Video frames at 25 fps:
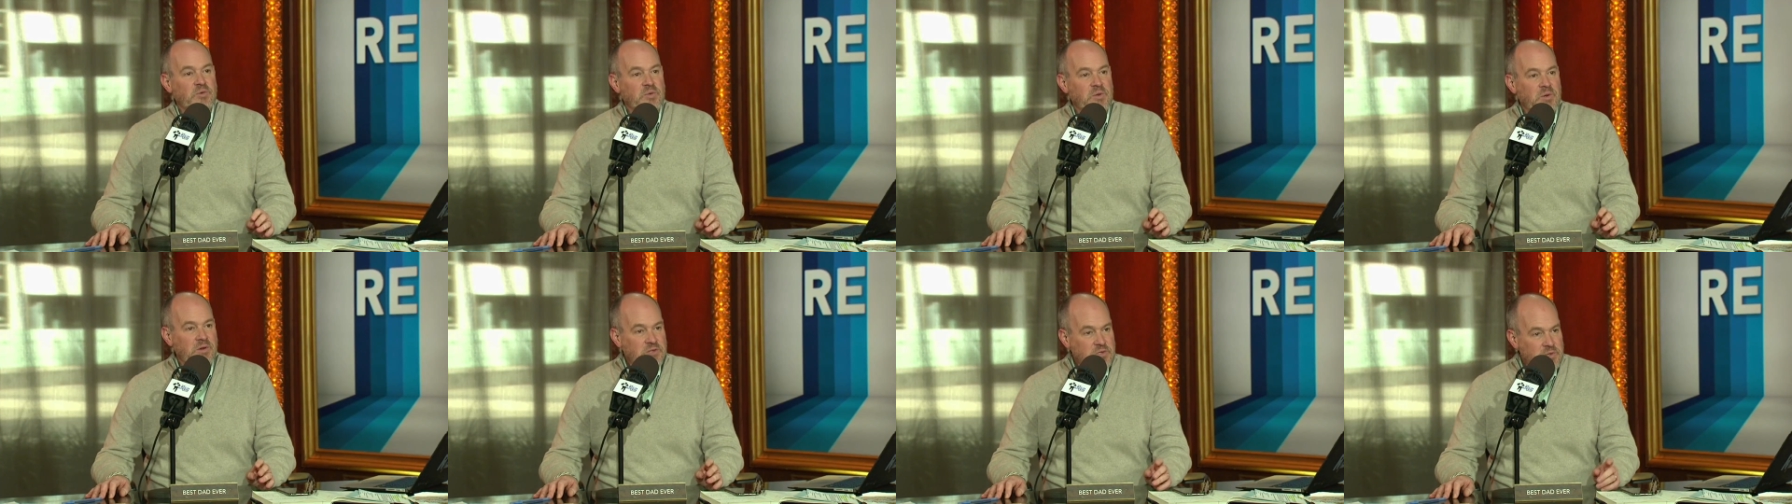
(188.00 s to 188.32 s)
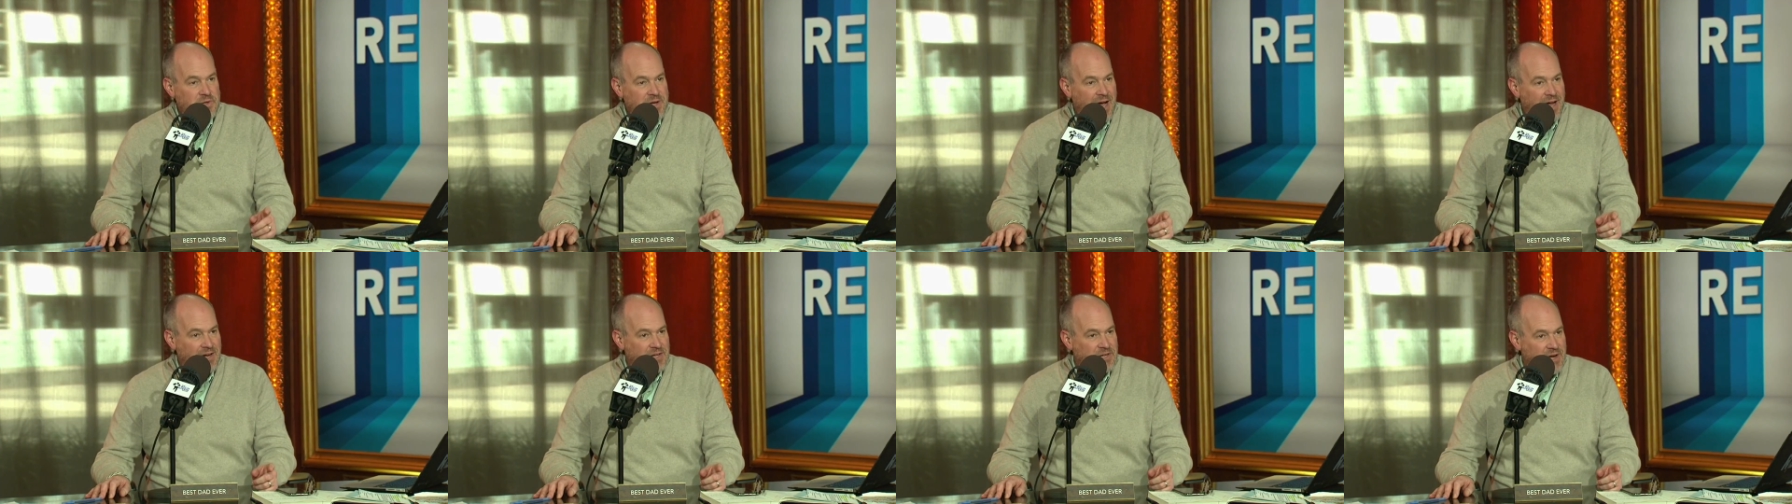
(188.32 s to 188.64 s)
Those are the ones who
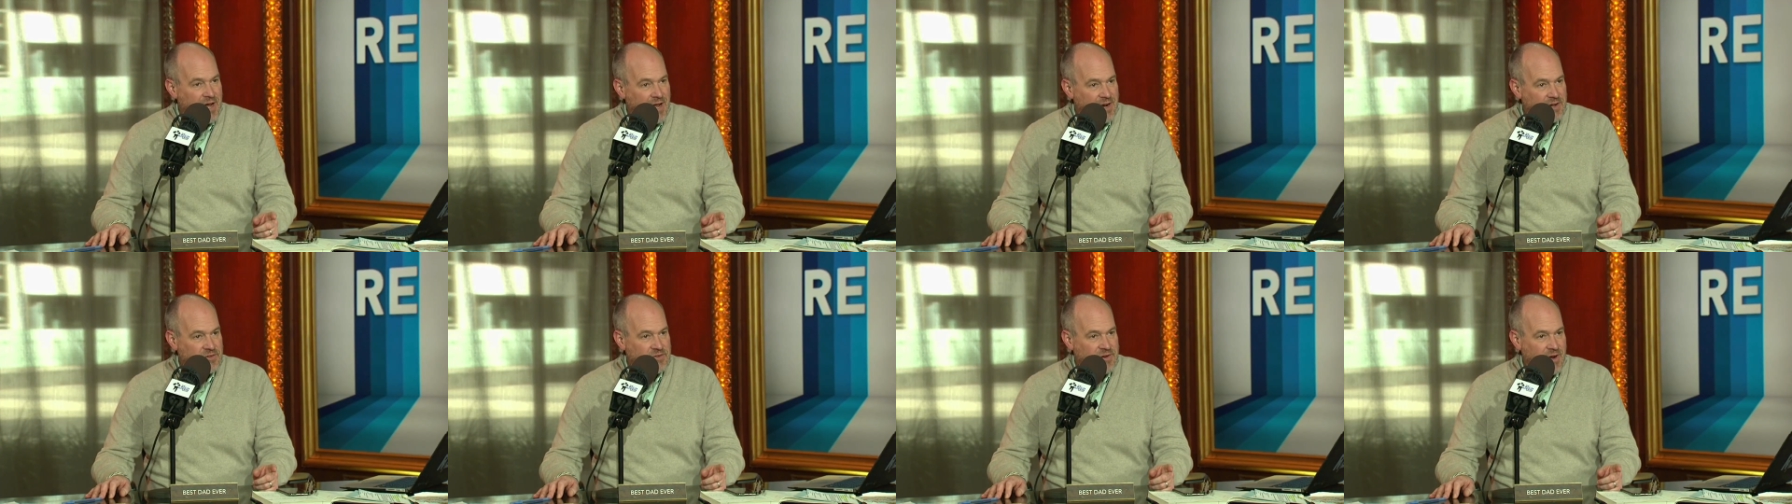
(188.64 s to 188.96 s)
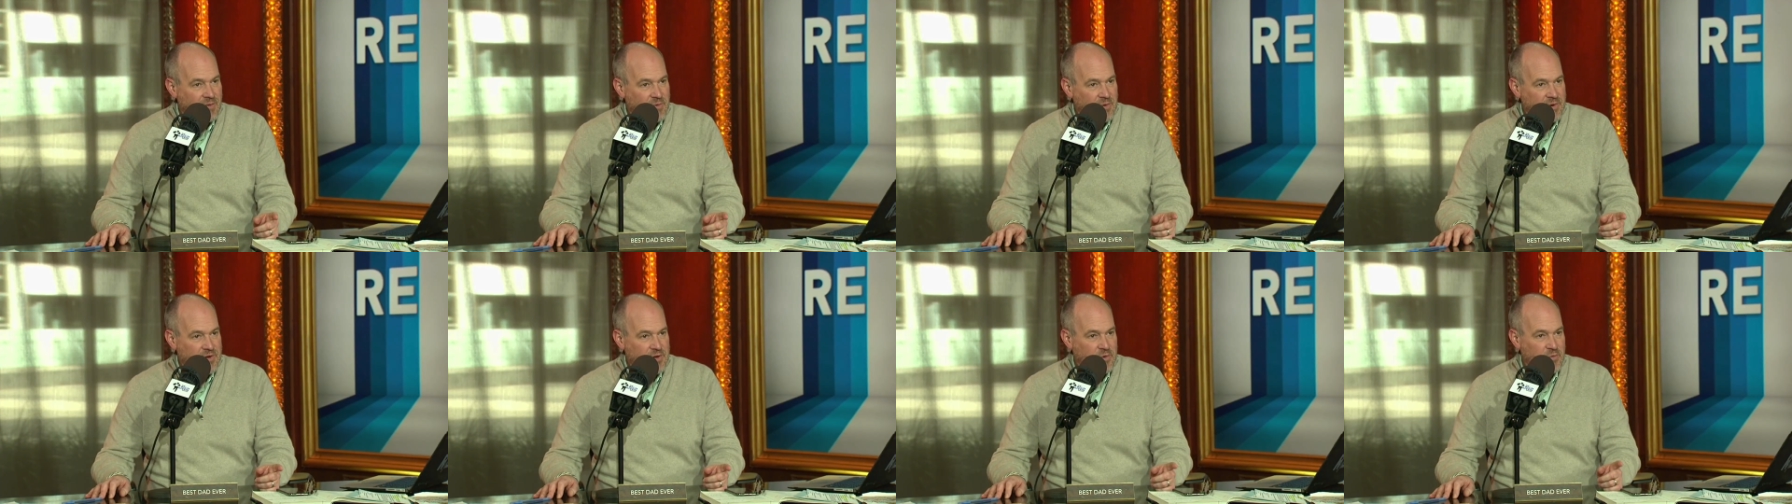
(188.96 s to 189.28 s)
got you out of
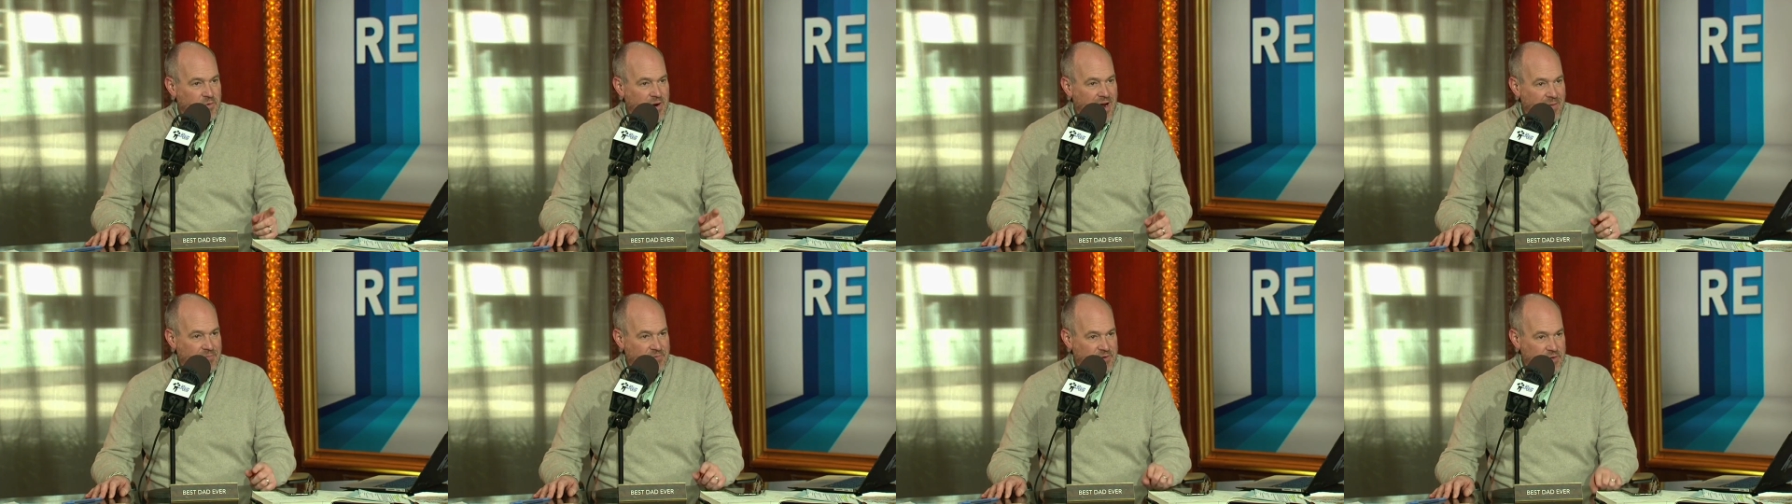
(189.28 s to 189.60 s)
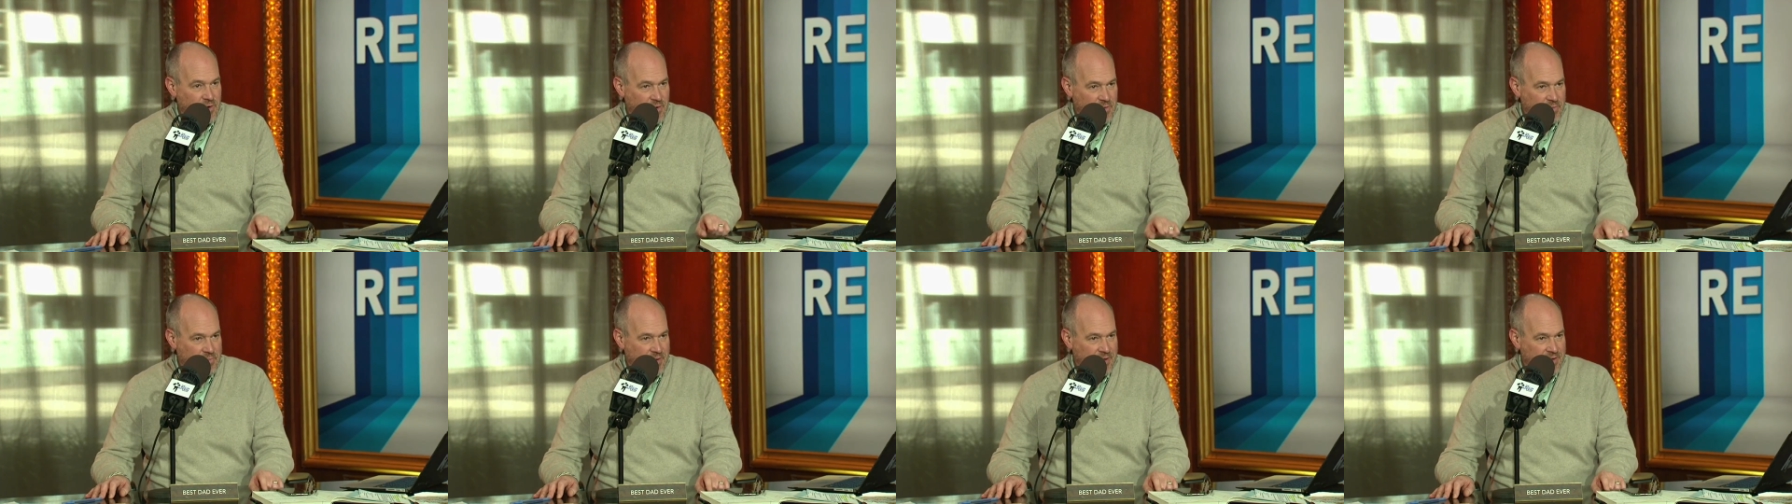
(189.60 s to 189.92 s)
trouble when you wrapped
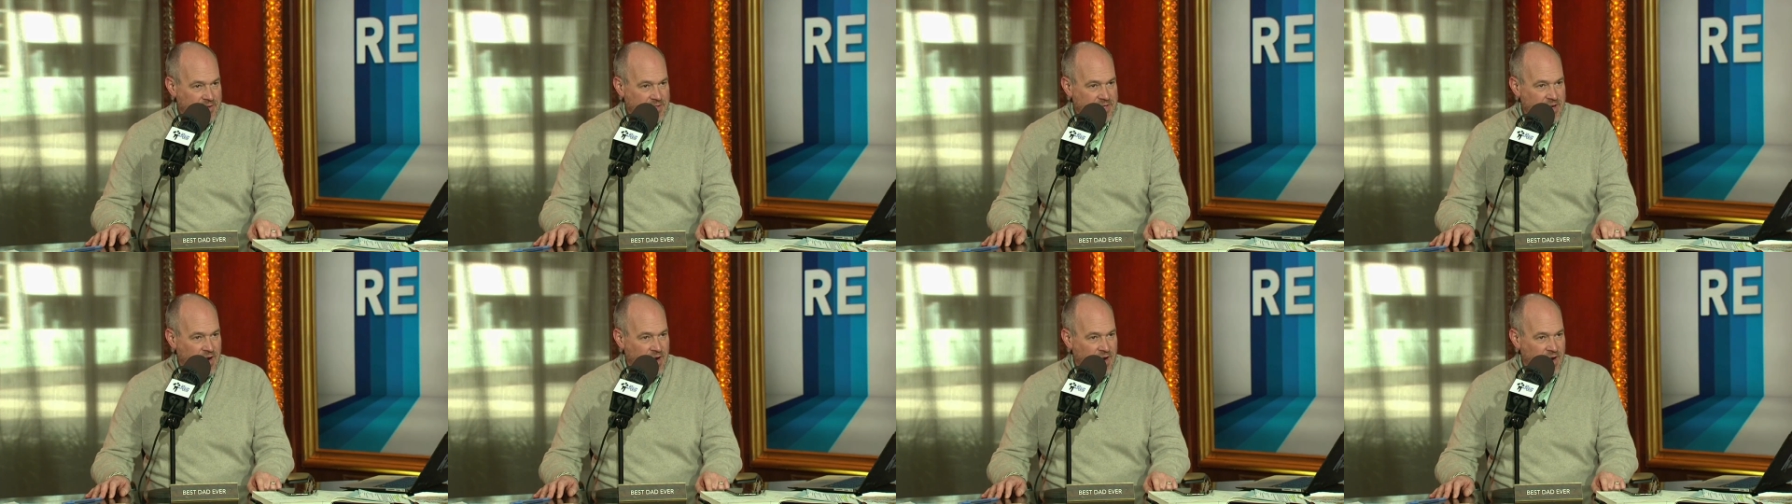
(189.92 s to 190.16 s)
your police